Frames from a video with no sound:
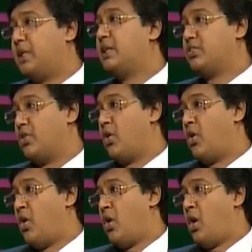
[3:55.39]
English
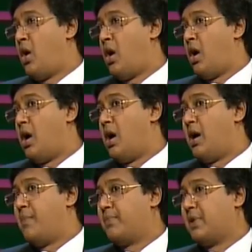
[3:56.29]
law.
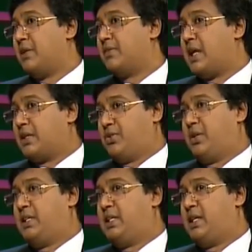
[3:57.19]
It was
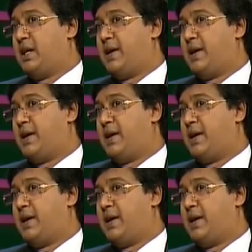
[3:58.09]
actually